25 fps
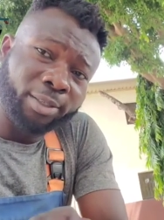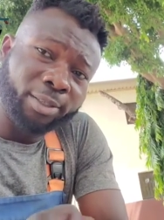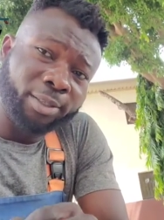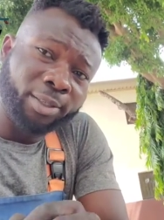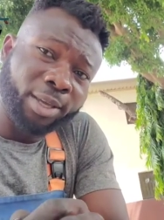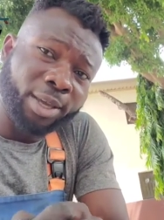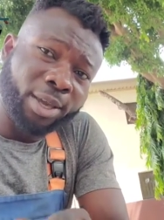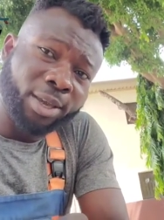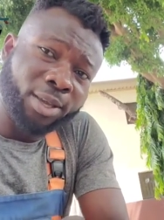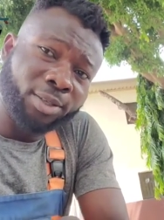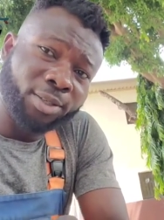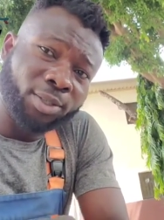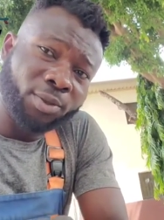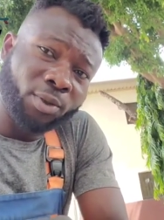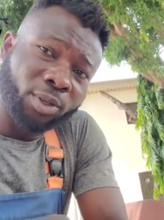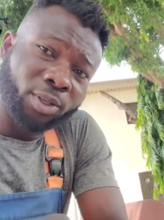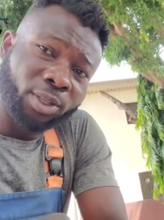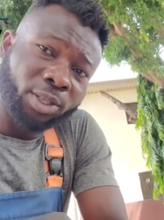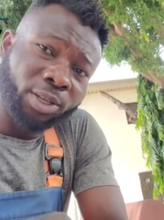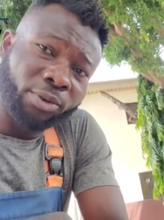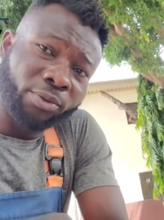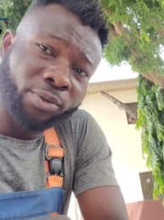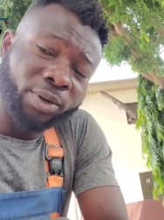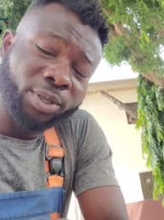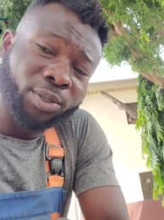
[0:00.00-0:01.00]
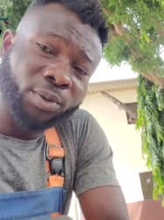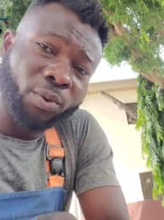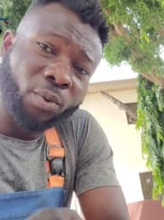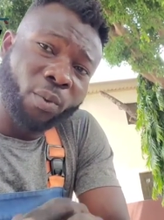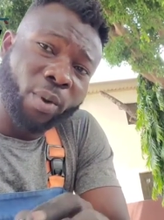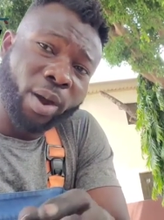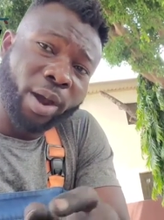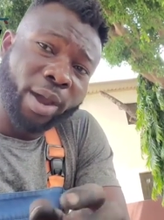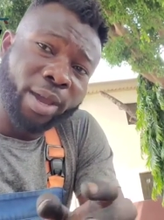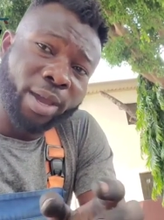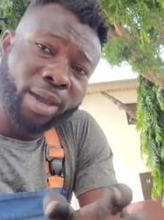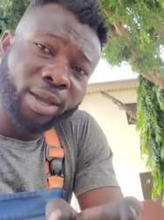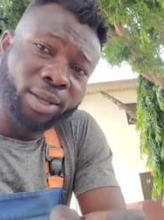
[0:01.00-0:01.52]
is the reason
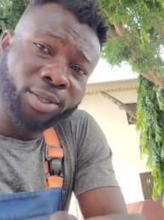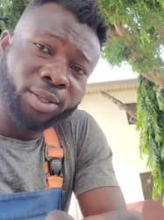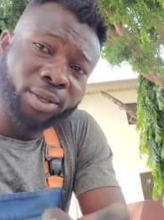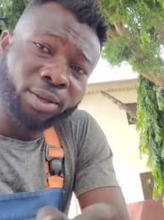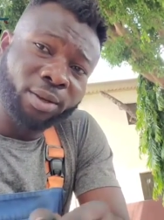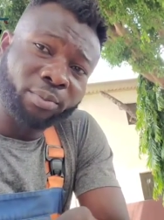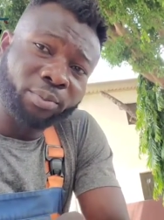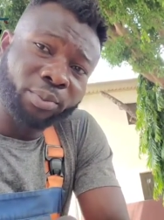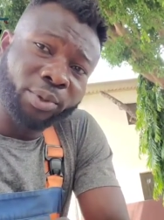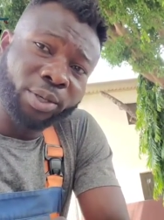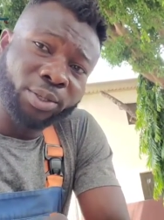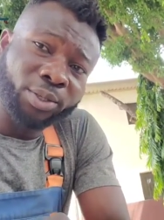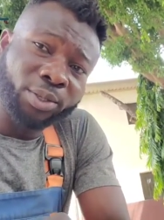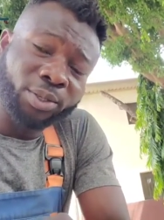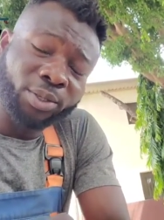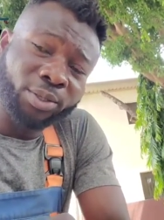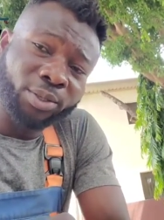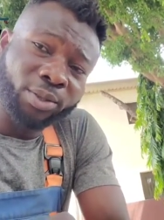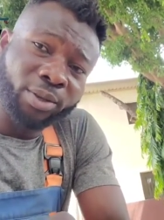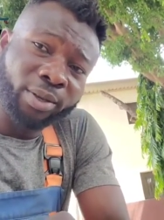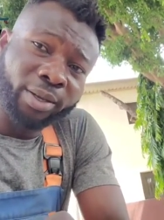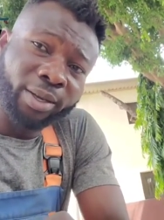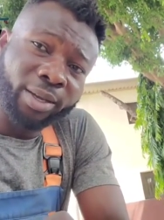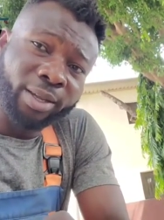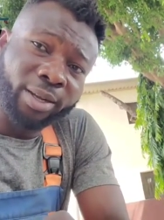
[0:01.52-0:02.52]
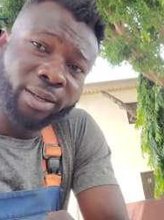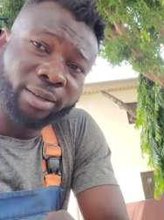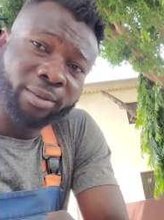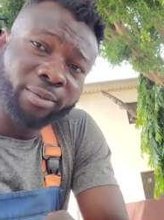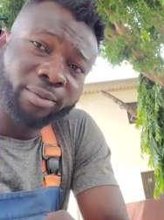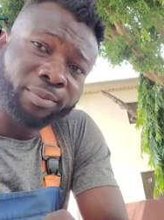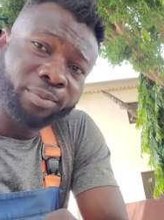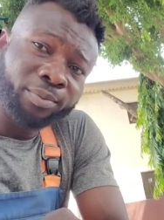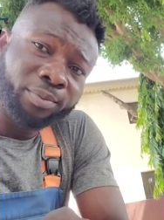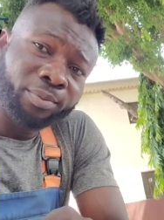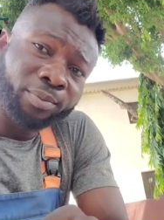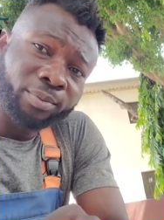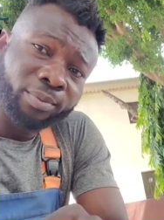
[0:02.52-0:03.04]
why AC compressor is not
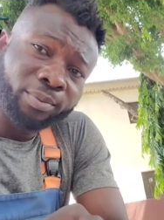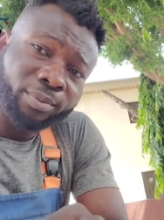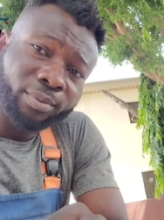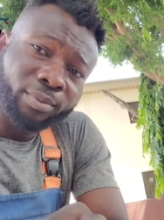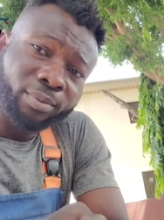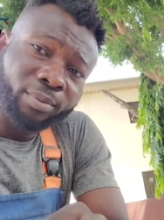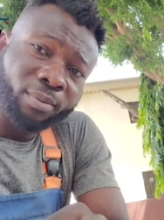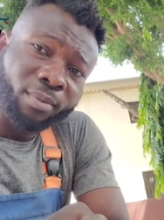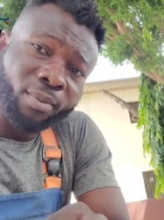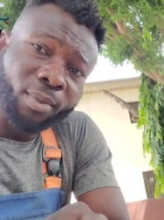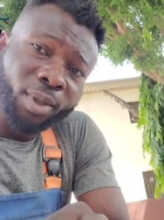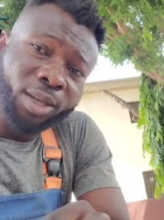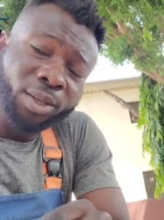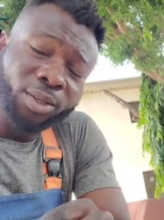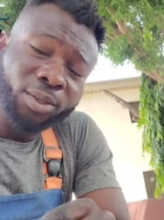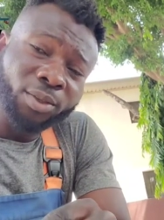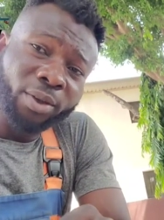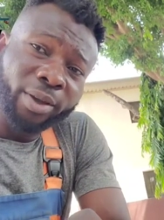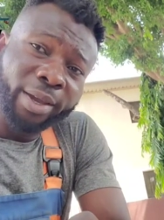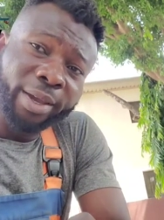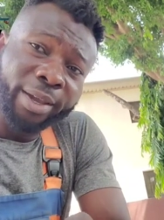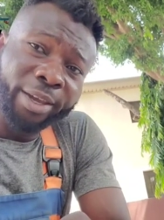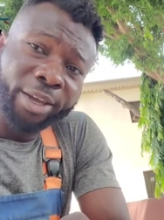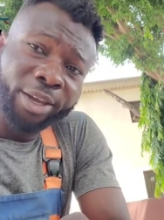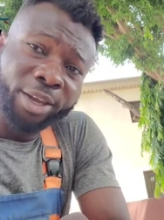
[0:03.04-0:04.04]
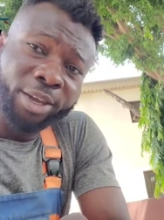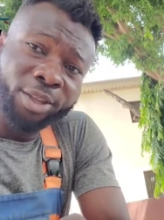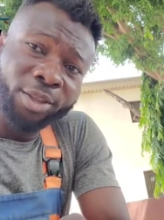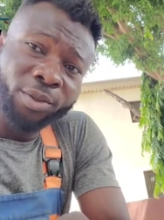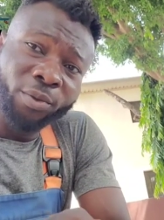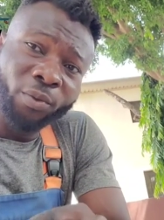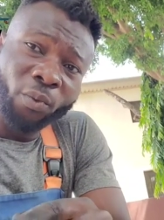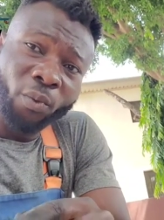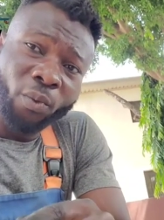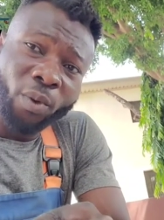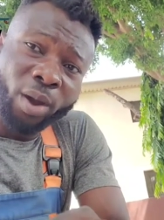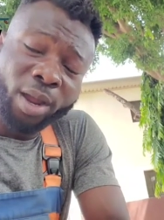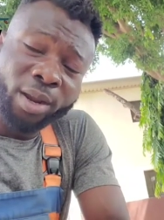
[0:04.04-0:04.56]

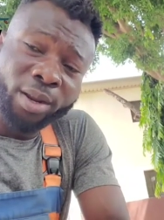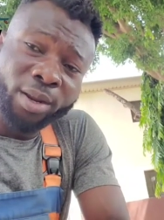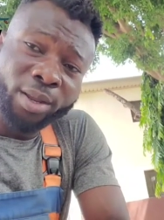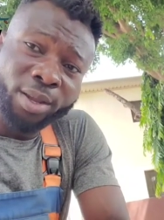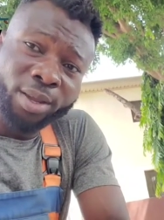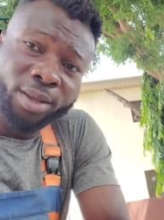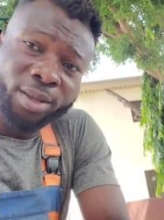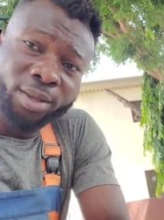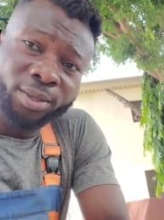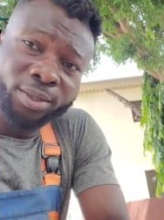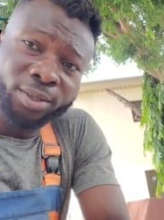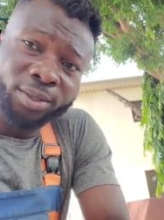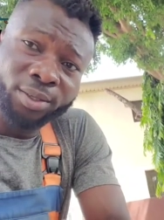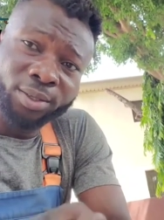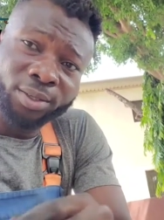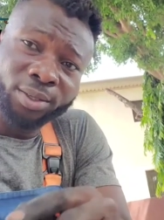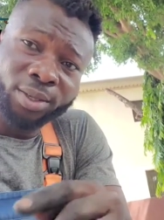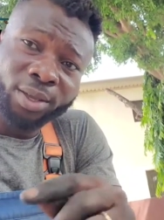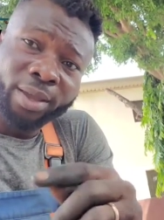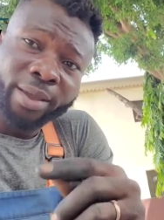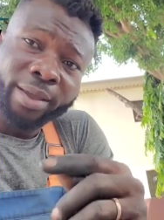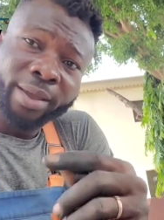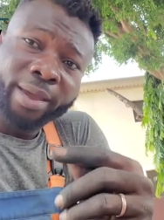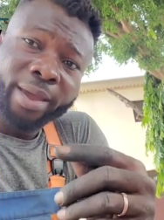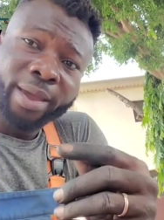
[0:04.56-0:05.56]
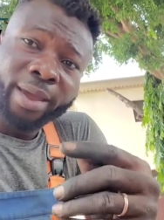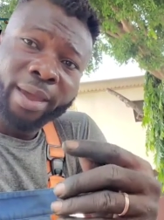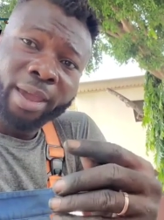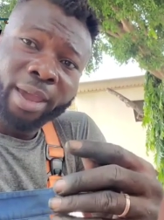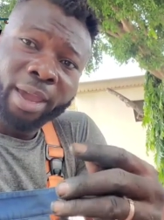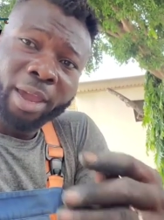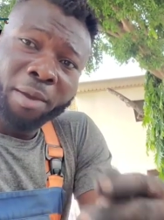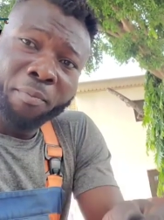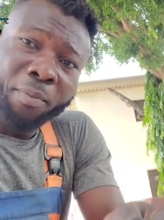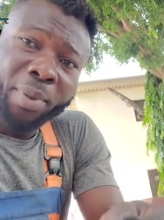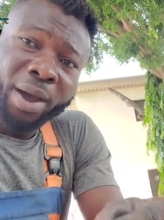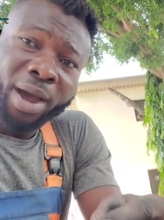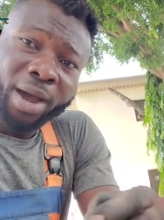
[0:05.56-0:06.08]
engaging? One is
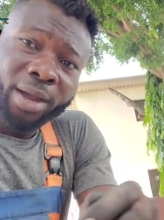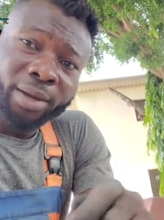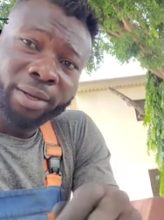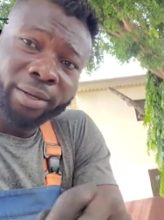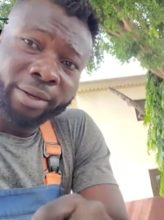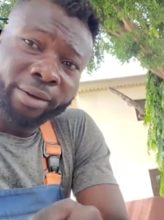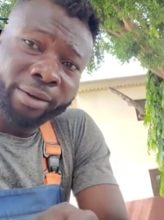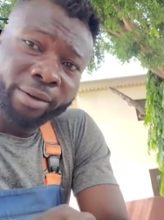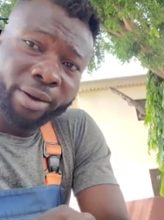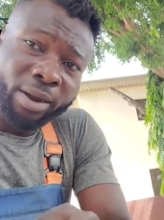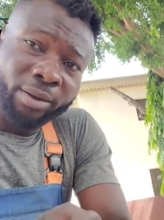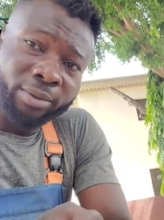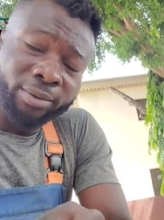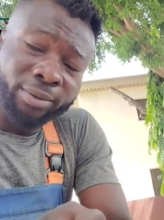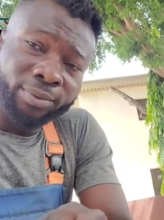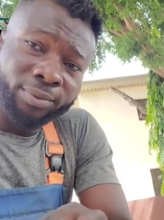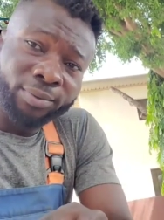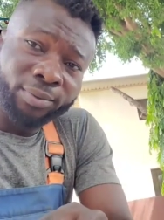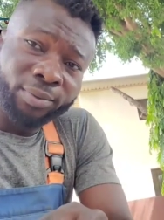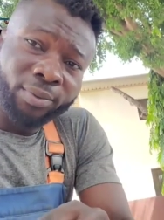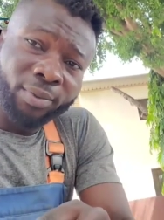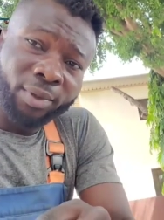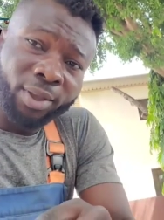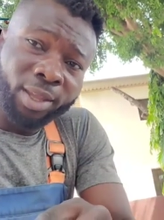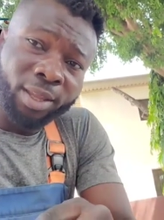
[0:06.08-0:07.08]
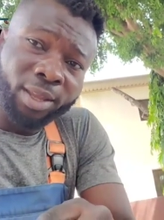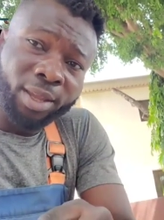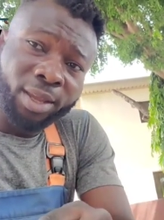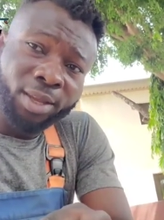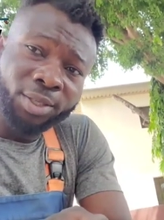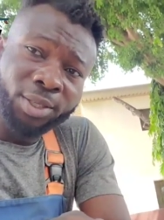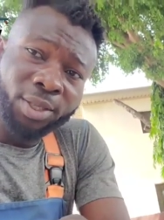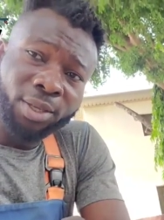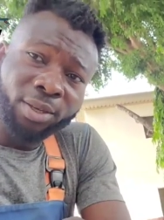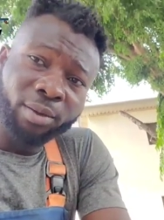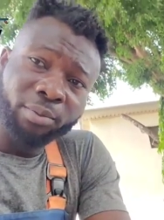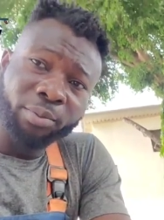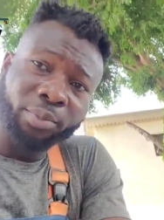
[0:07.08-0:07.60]
a bad ground. The
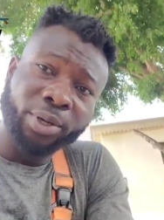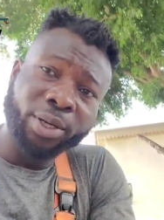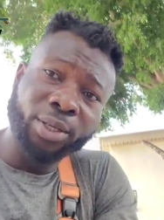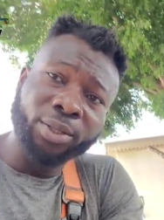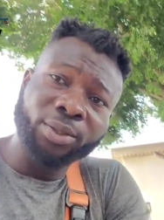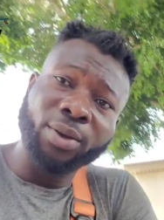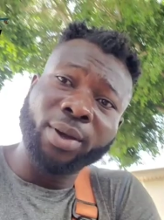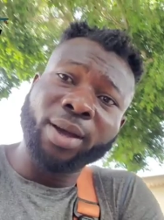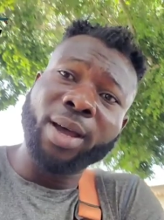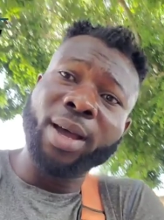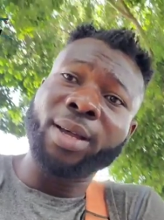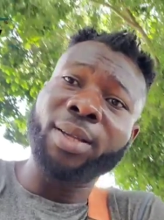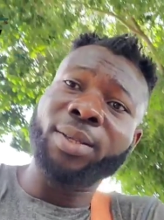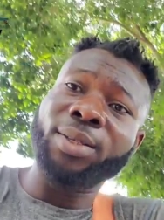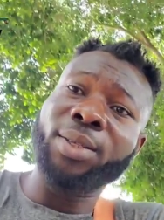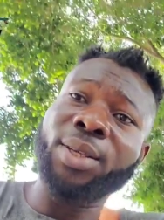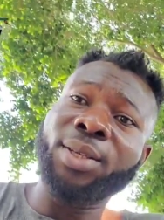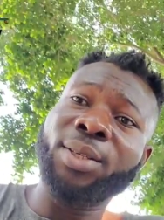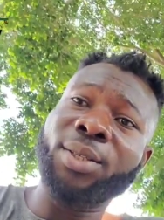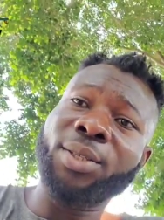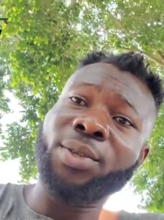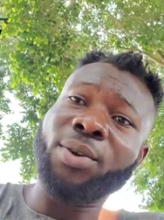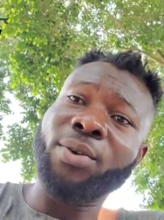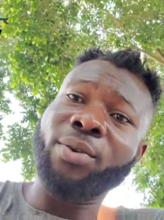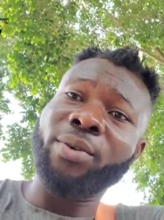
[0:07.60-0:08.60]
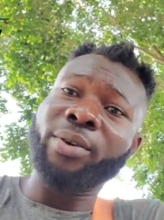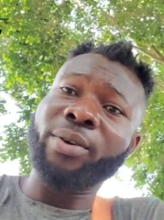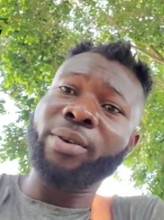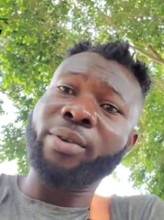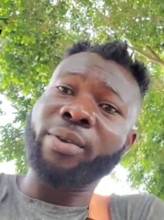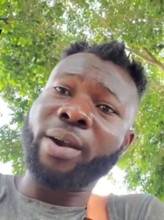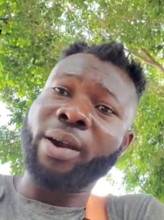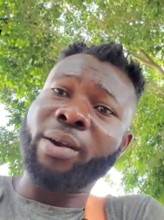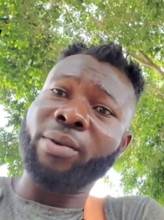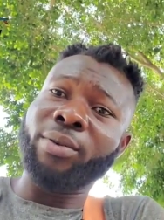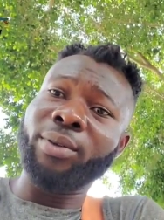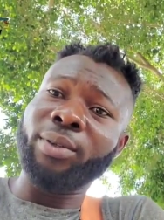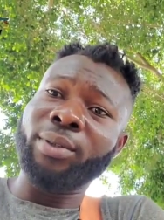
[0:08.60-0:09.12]
AC compressor has its own
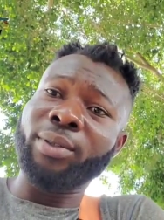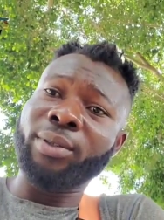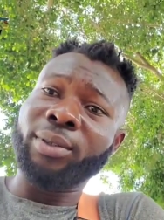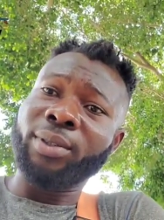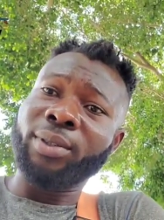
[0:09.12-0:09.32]
ground,